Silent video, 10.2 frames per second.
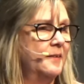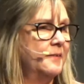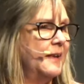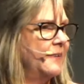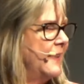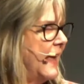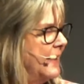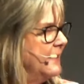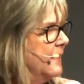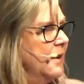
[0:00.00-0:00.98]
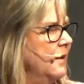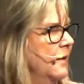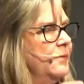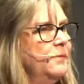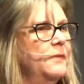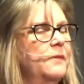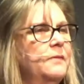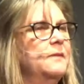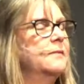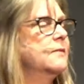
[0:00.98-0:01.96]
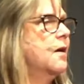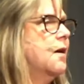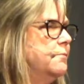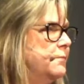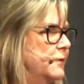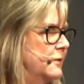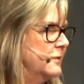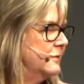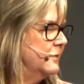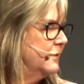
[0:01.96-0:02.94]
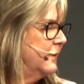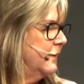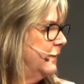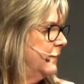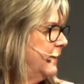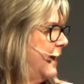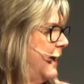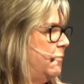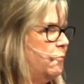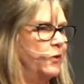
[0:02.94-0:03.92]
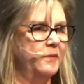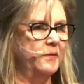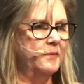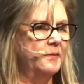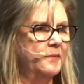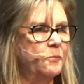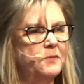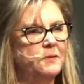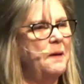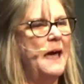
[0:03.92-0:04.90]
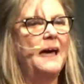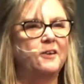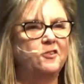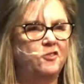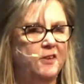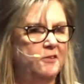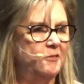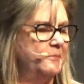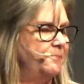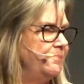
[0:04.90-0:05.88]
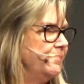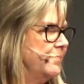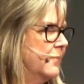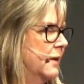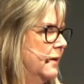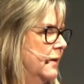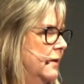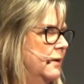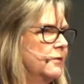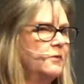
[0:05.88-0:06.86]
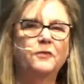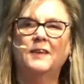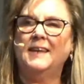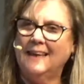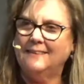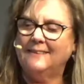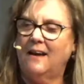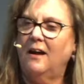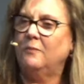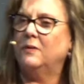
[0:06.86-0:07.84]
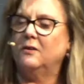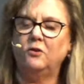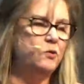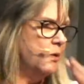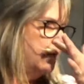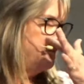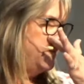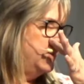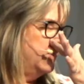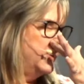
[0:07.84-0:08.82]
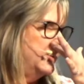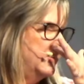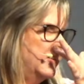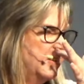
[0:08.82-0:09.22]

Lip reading: that discomfort came with. It was a package deal. So the next time that you are feeling